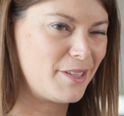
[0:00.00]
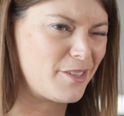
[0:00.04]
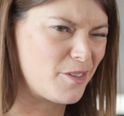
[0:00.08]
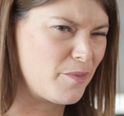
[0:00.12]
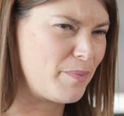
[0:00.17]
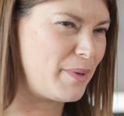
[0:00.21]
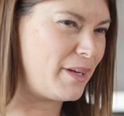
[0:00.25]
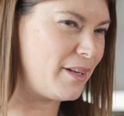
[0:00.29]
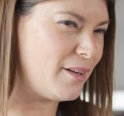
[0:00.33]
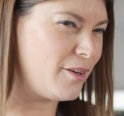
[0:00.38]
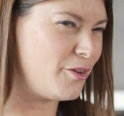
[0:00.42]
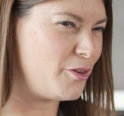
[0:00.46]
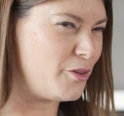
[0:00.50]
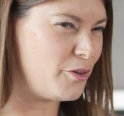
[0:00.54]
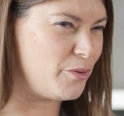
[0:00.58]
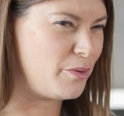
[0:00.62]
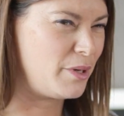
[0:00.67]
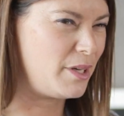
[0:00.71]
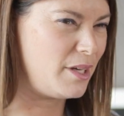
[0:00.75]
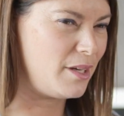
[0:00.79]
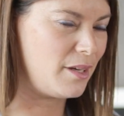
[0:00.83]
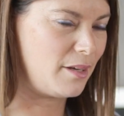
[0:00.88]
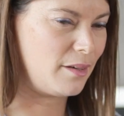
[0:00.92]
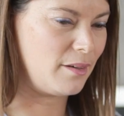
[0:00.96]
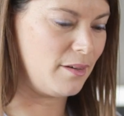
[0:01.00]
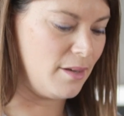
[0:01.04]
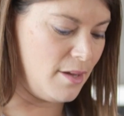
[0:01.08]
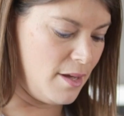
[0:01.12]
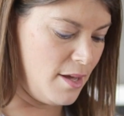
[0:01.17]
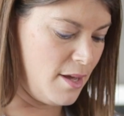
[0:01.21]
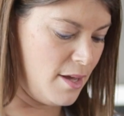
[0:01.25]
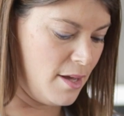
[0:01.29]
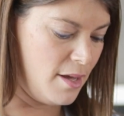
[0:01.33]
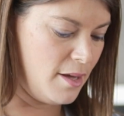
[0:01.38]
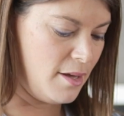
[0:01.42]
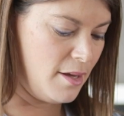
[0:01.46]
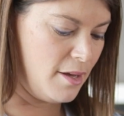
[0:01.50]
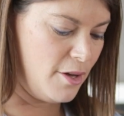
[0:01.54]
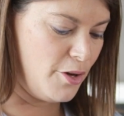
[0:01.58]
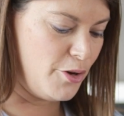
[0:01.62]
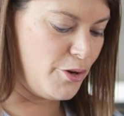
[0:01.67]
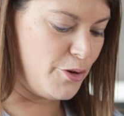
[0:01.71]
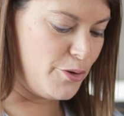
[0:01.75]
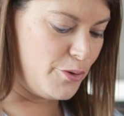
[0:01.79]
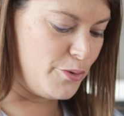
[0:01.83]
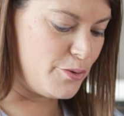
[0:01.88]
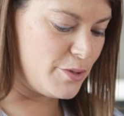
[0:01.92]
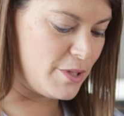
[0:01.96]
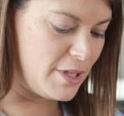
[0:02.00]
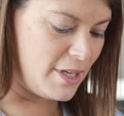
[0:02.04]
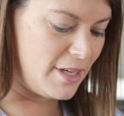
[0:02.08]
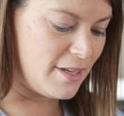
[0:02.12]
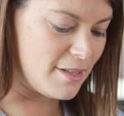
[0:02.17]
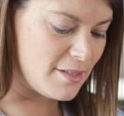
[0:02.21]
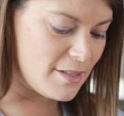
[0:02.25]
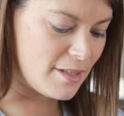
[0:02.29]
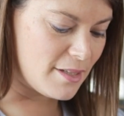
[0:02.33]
little bit gooey and oozy and